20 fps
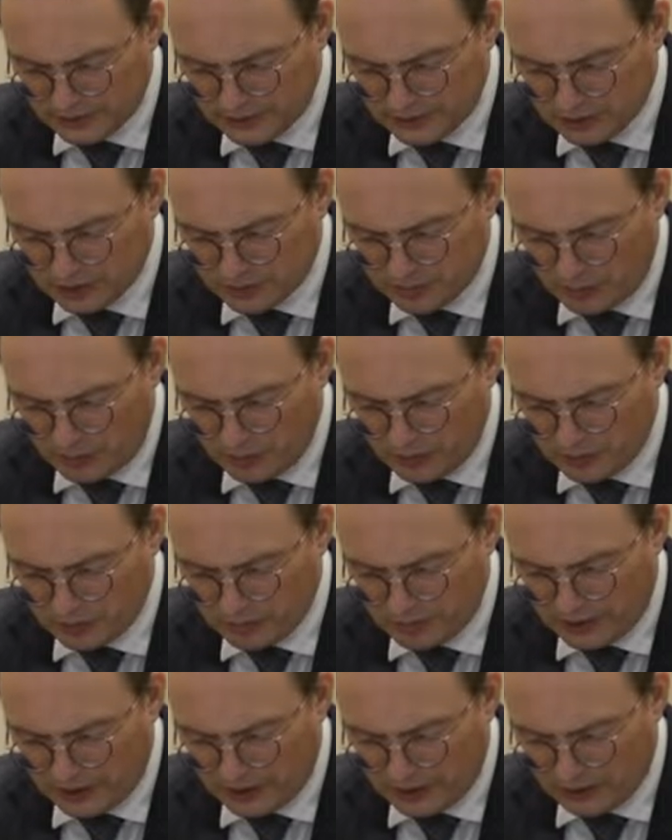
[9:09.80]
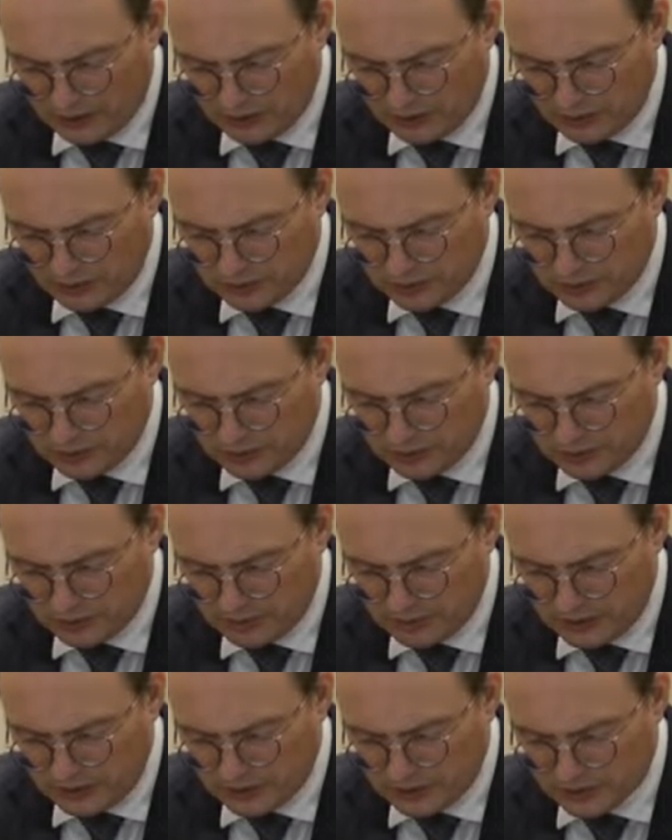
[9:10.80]
spoken by our Lord to the
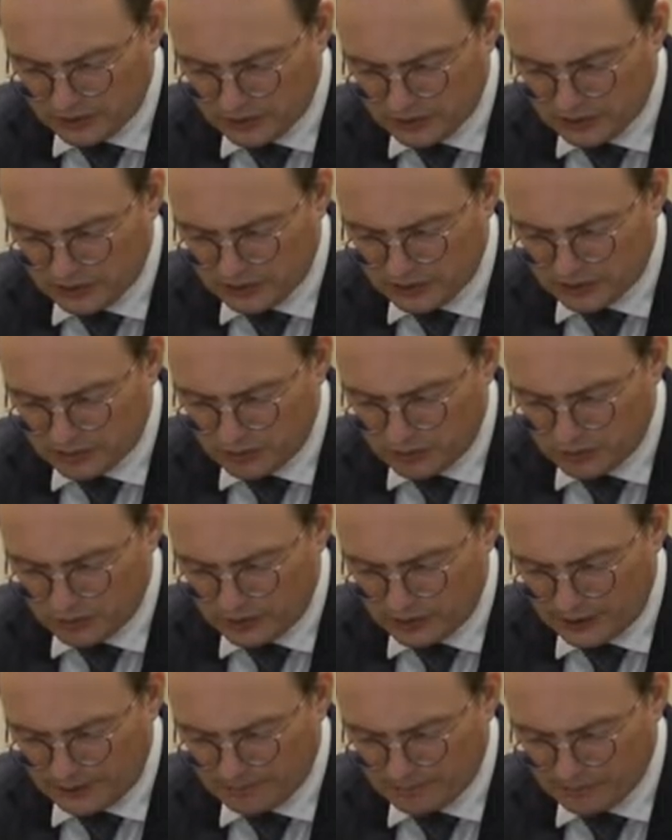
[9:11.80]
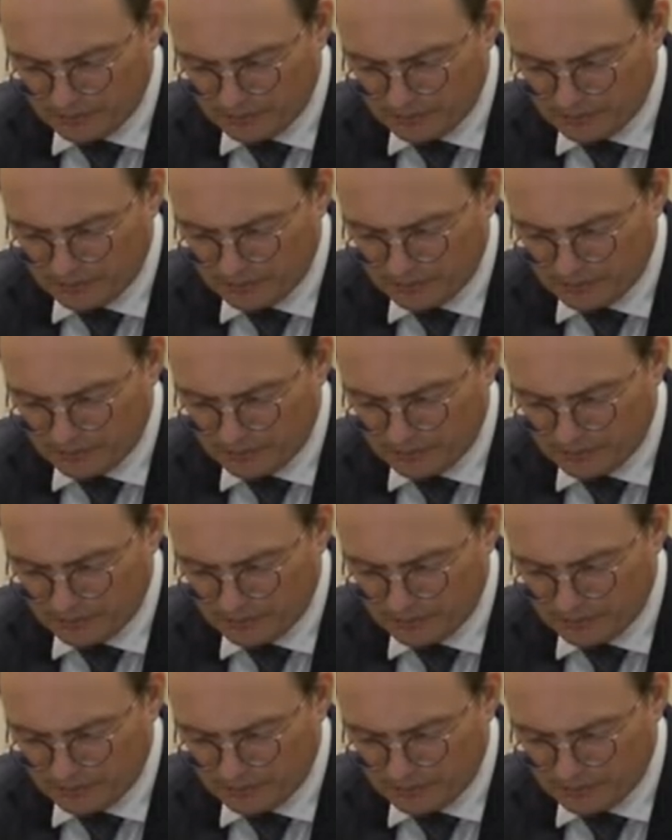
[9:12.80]
ministers this morning,